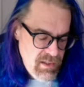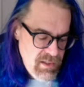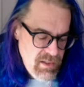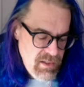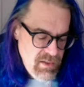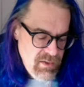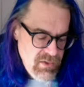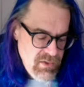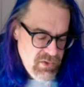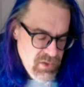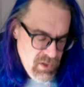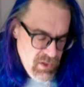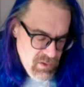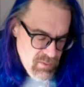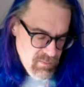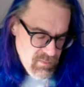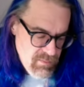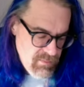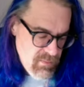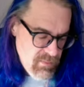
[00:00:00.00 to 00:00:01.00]

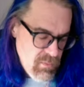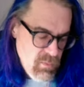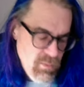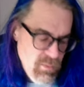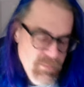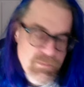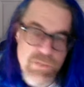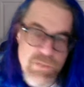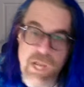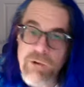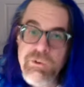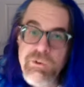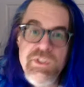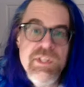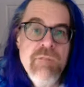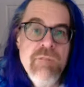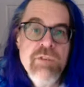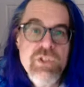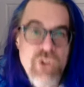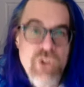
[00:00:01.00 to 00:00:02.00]
So, Socrates
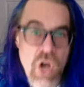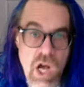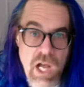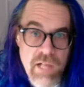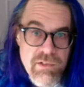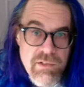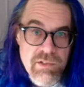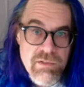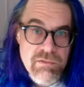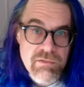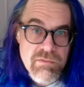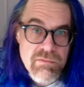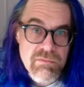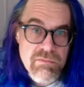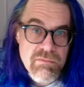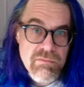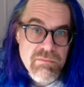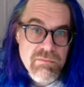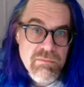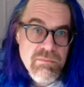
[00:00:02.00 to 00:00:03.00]
never taught.
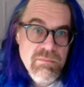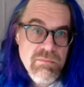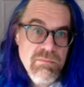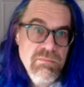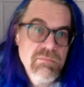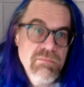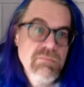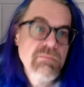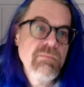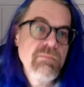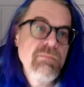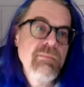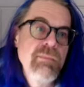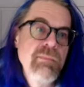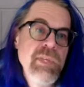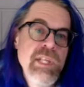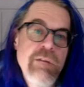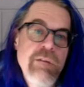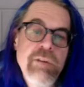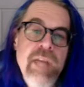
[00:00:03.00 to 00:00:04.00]

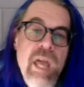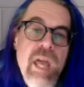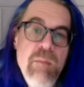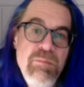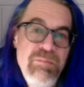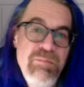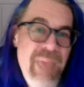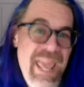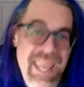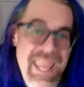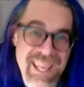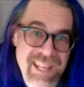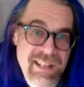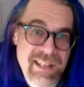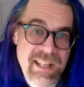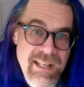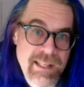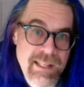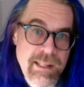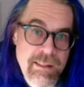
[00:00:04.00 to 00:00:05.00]
He never got paid
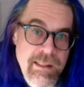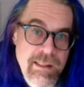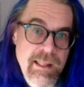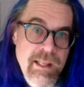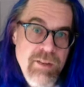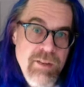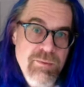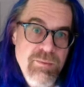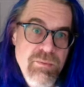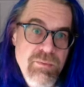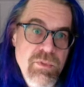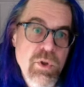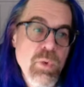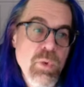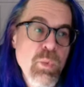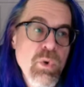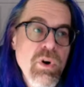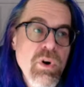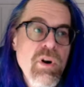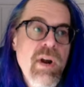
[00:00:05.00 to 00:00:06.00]
anything. There
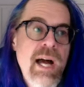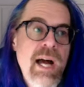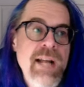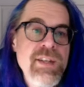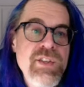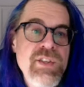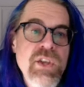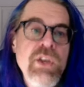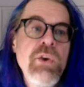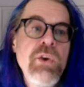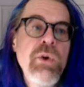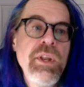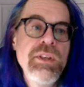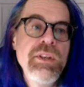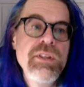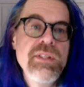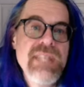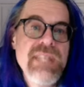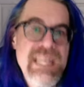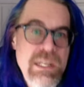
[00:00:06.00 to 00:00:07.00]
were
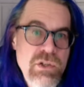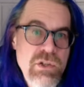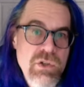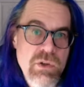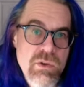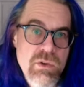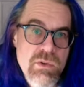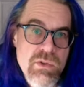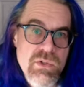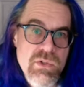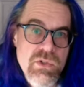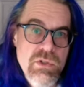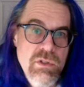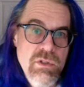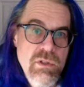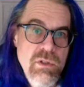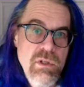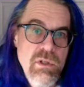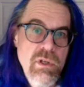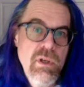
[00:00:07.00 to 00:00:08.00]
itinerant teachers
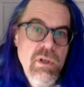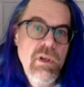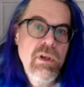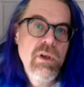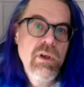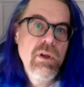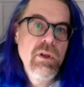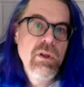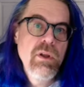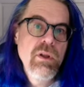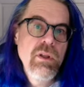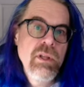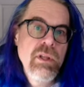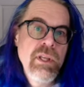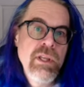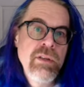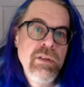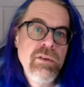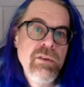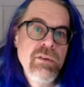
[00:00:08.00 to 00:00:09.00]

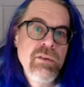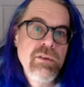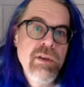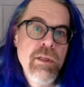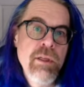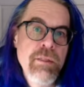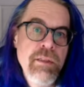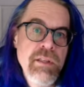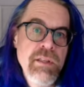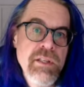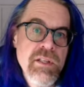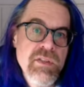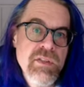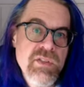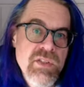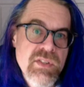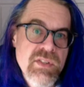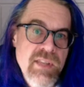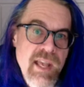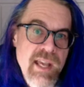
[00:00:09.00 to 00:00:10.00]
in Athenian
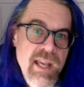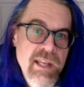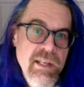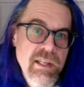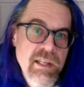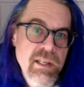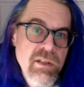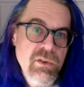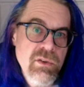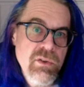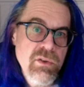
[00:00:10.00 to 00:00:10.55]
society,